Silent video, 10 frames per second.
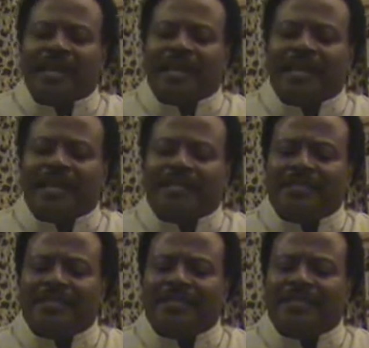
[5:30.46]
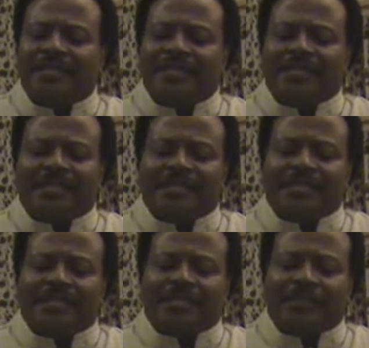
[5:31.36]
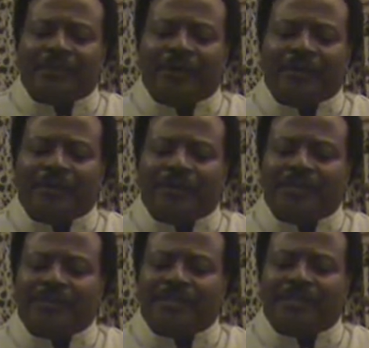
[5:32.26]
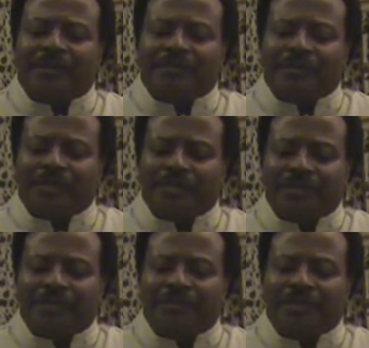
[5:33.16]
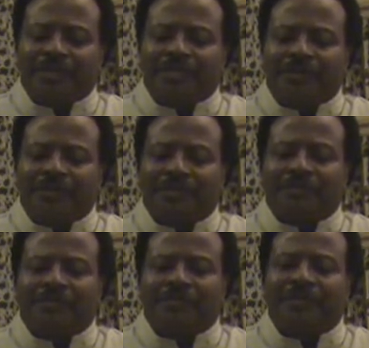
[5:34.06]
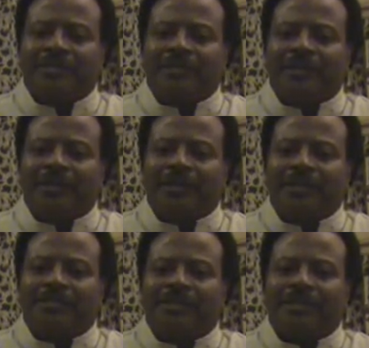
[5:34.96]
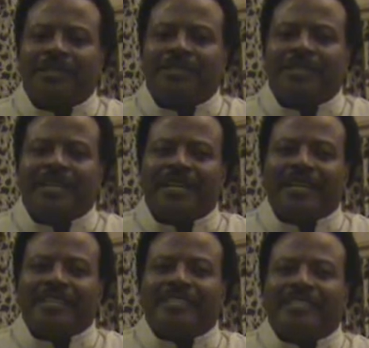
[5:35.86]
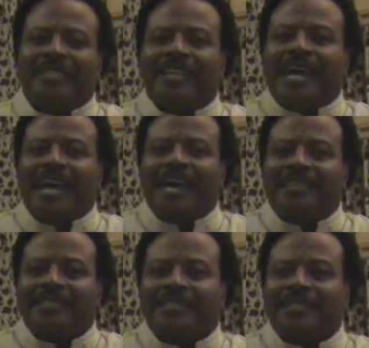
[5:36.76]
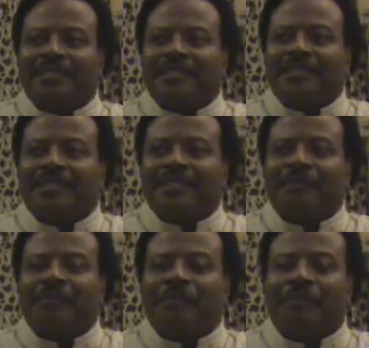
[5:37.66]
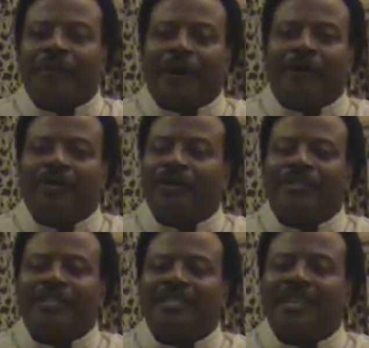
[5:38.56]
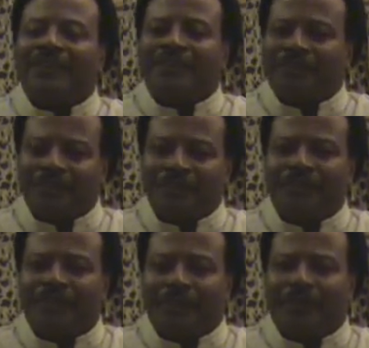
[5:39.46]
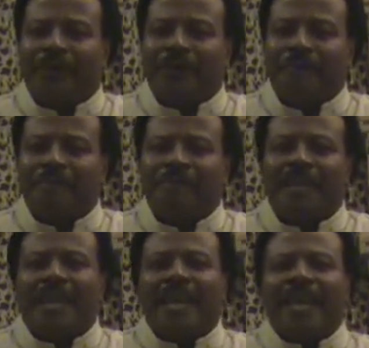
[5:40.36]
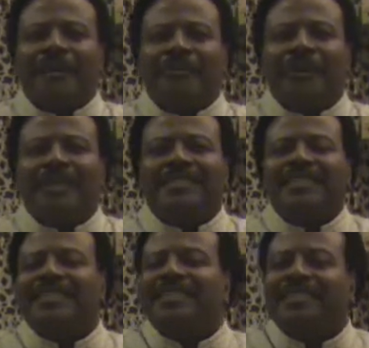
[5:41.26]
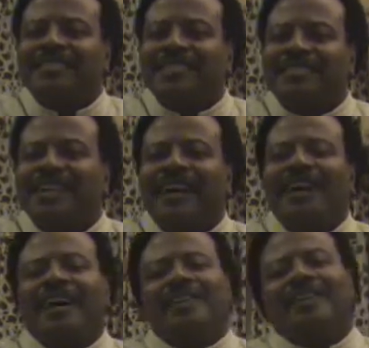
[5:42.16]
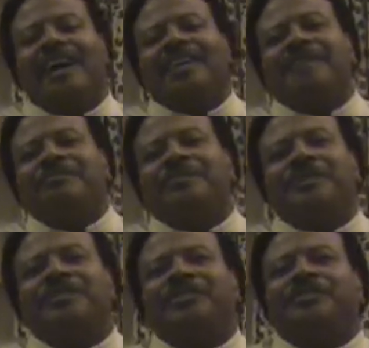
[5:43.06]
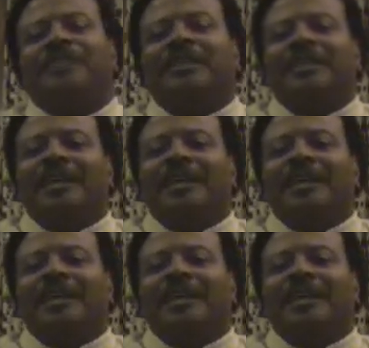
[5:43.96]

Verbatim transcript: And this prayer request was something special to me and it was something special to all of us because she asked for prayer because she didn't have any food in her home. And Ray did that touched our heart and Guardian ministry.